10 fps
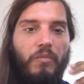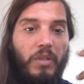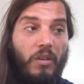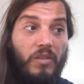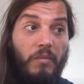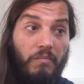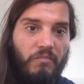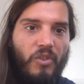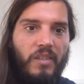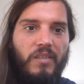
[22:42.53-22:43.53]
because it
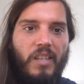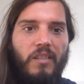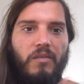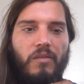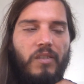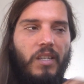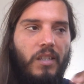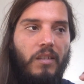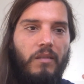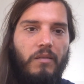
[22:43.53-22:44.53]
transcends, you
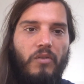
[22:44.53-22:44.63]
see,